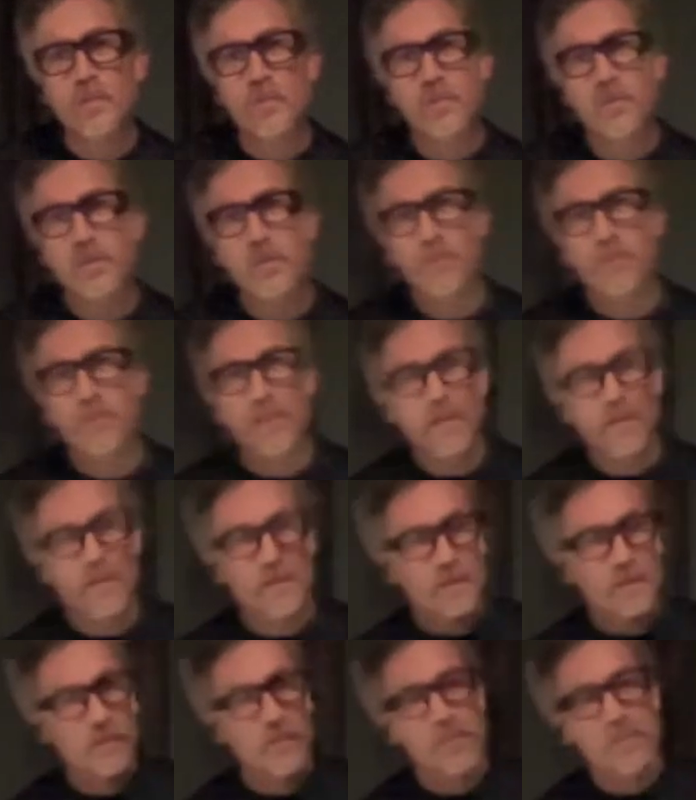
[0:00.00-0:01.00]
was just like
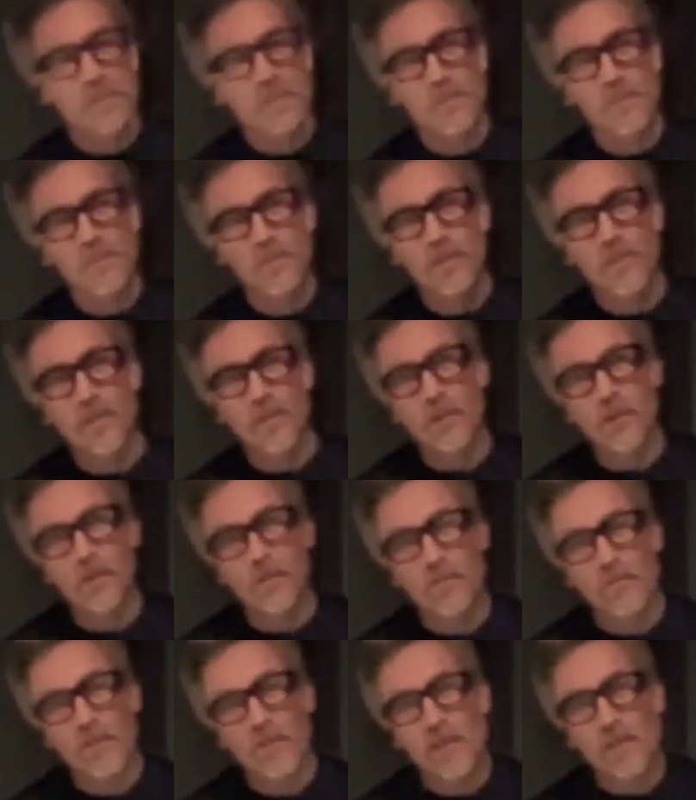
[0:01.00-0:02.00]
the
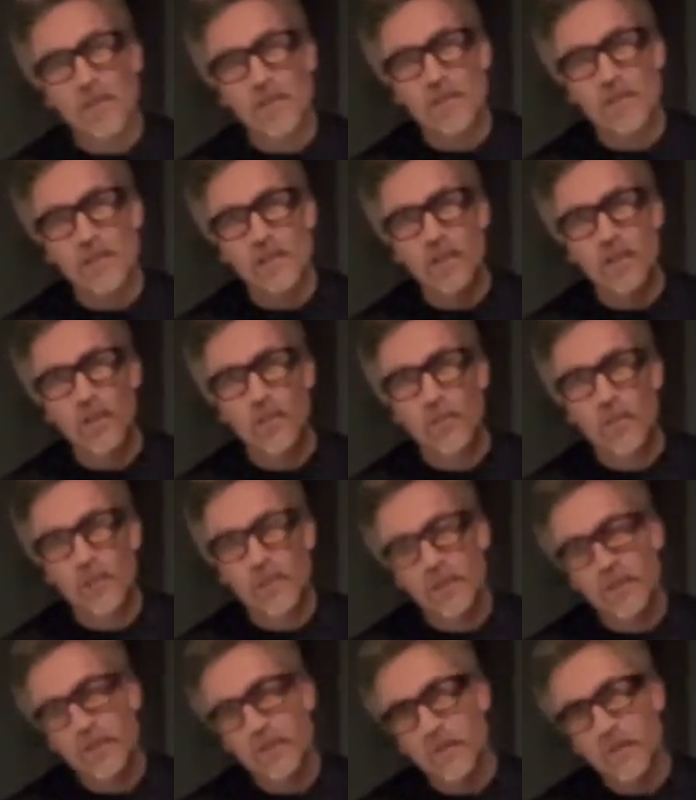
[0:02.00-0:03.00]
subsidiary of that, so they could all
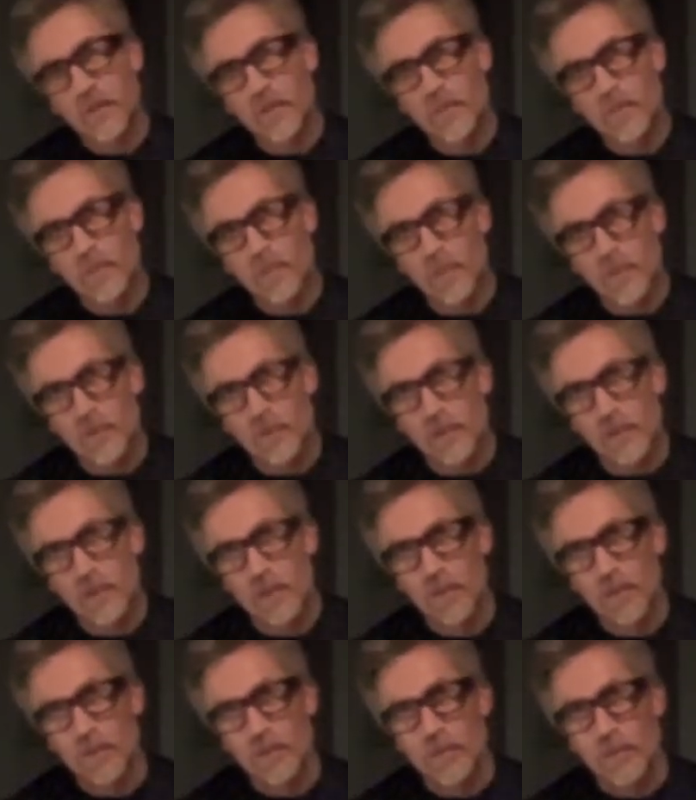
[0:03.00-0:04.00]
like, they put out the
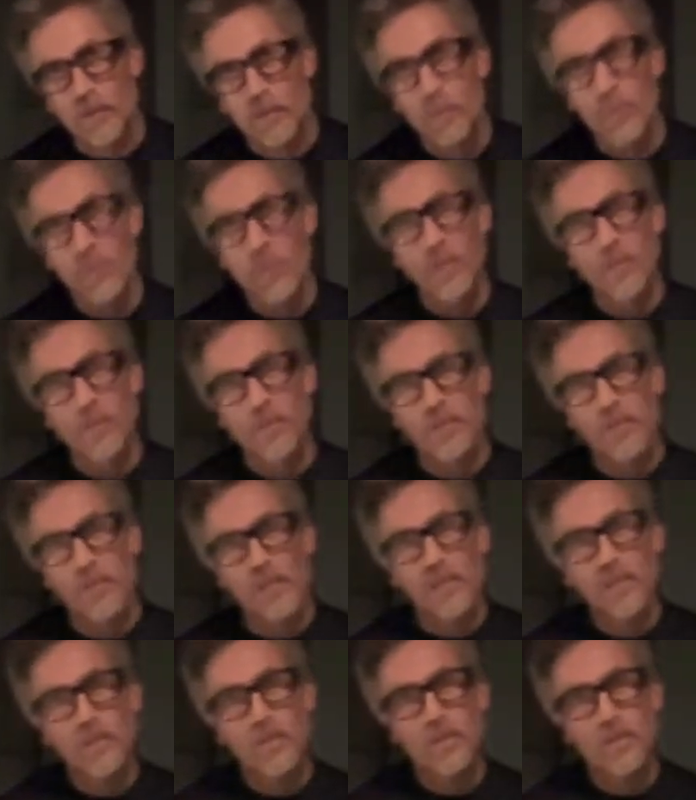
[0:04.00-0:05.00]
other, they put out
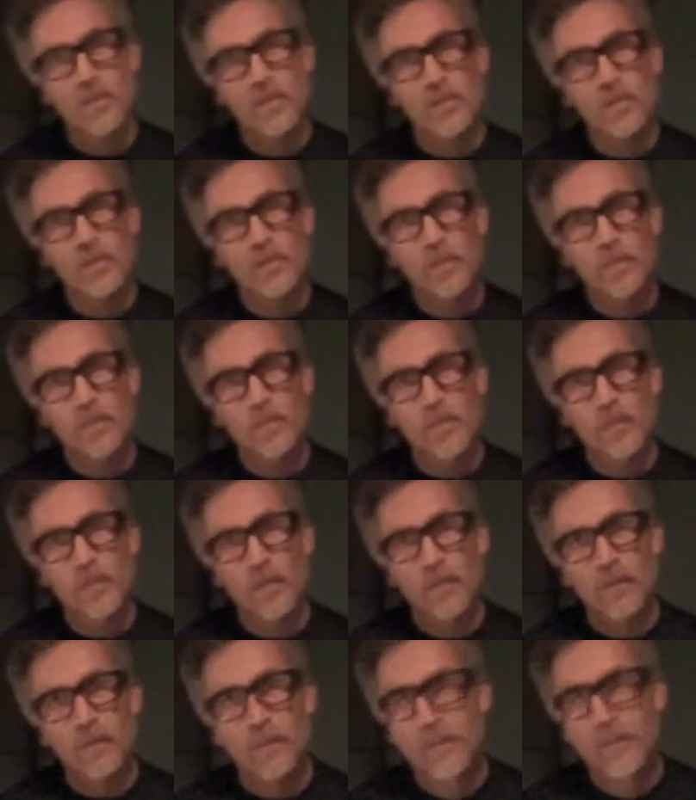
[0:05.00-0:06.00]
J Church, they put
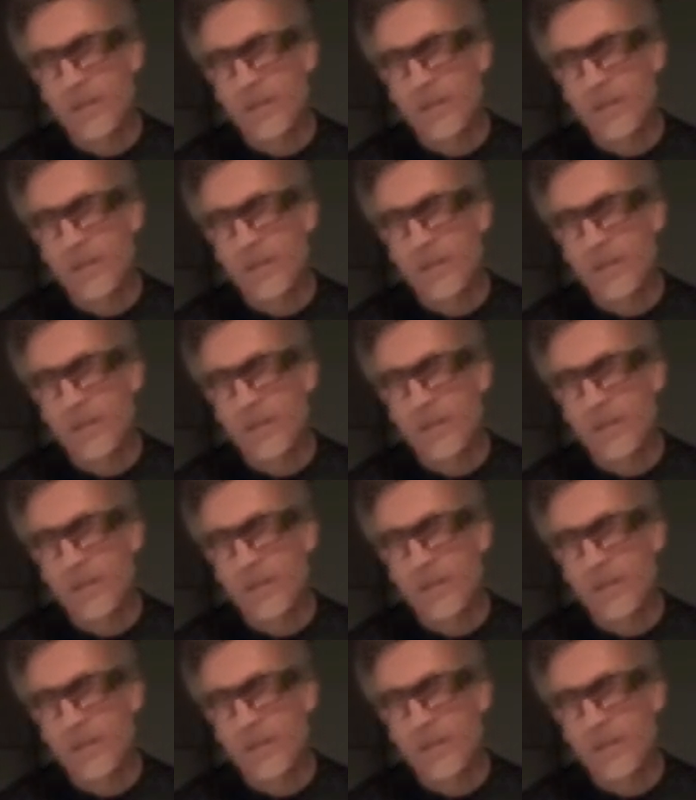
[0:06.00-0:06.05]
out